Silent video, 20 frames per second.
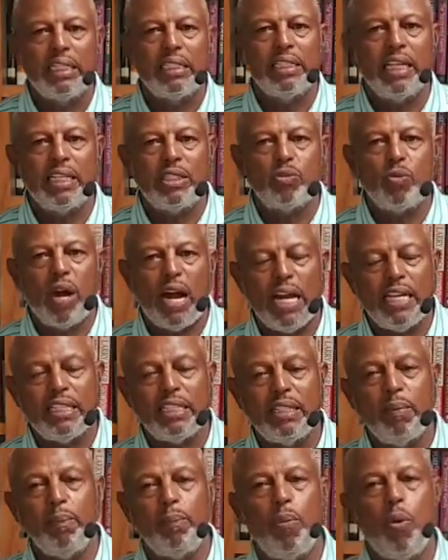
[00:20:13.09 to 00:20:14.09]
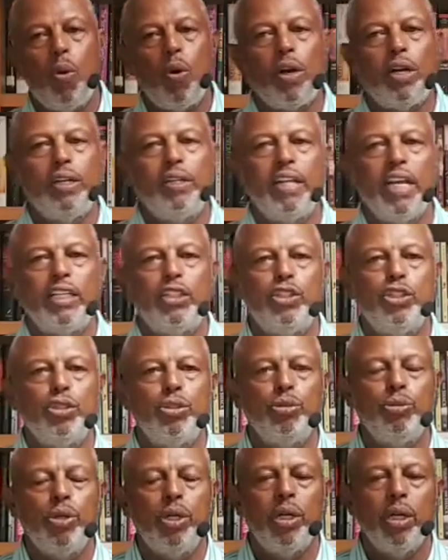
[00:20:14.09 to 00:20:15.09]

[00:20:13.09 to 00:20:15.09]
That's why it's important that you